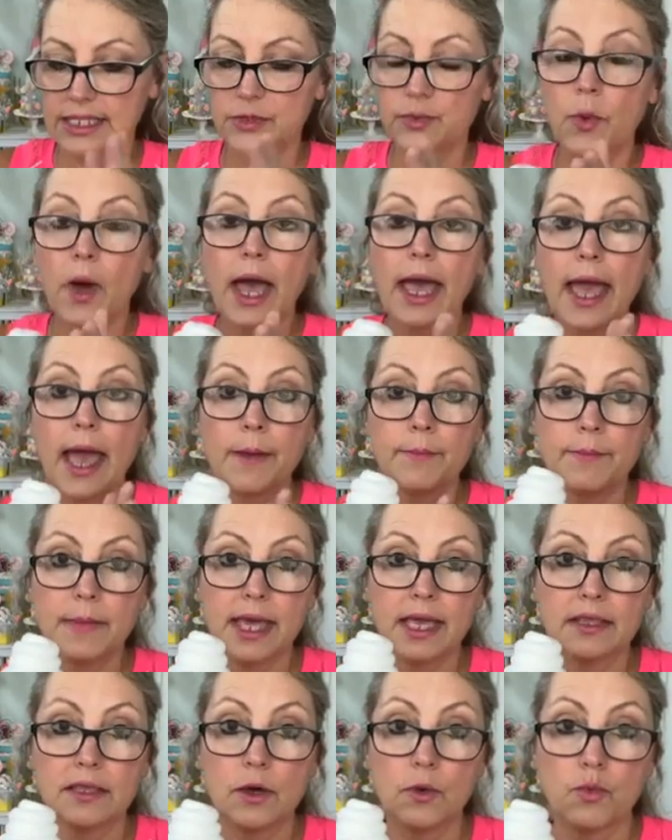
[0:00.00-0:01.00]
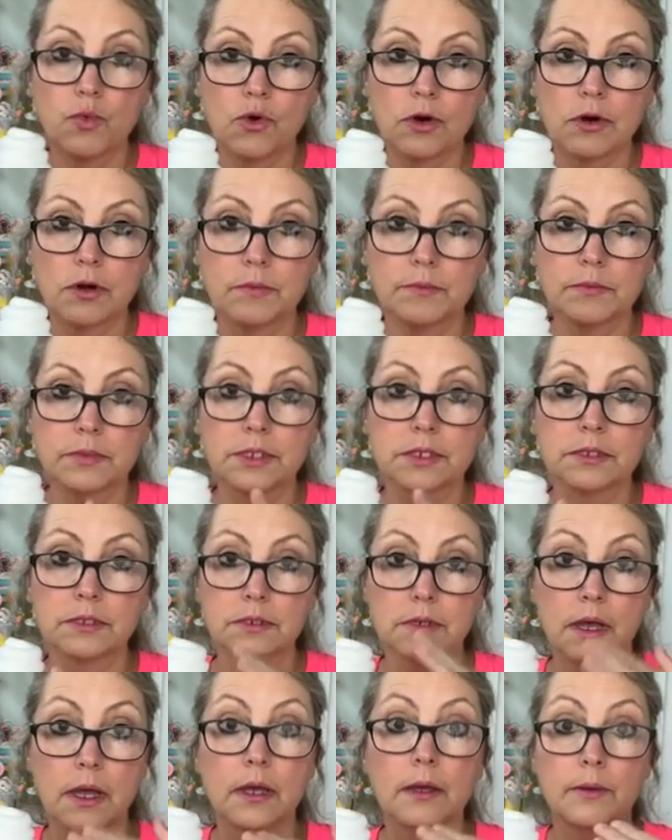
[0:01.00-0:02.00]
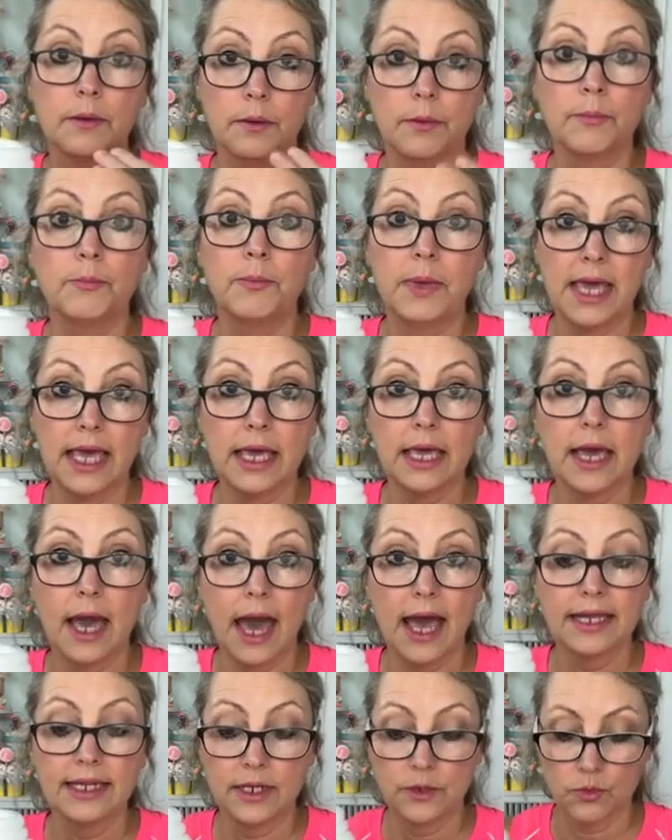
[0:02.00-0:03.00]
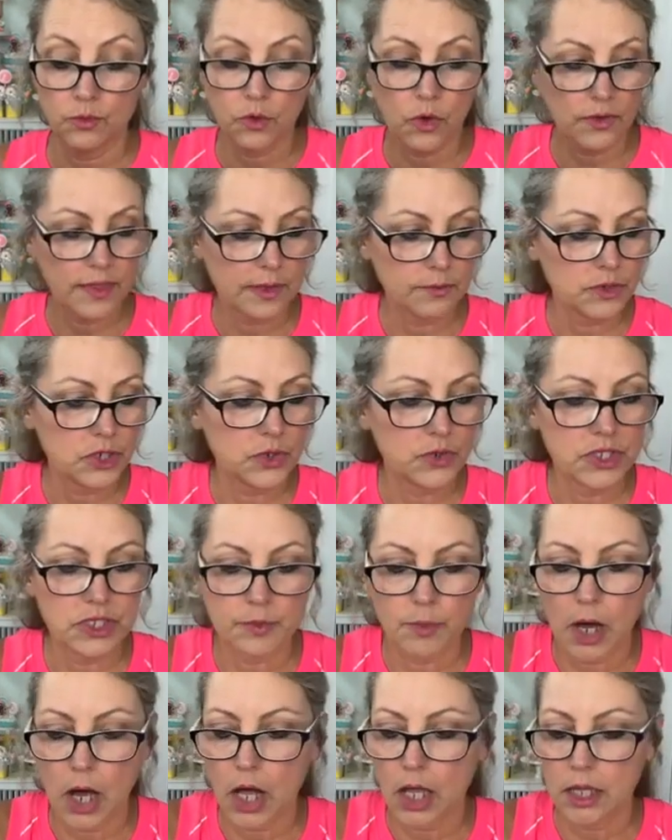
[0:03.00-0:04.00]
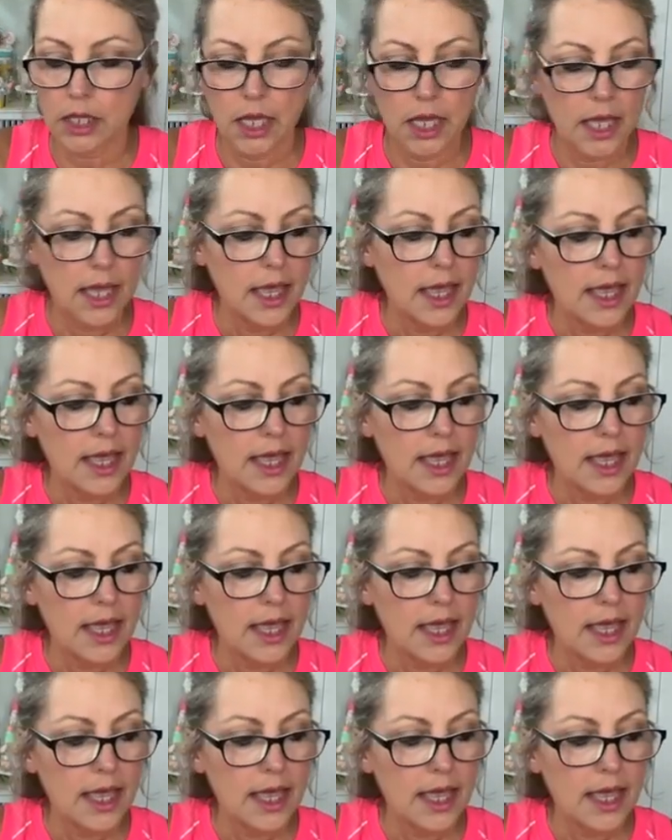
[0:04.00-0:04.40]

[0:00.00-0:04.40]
and that's why I made the worms big. I didn't roll them too small.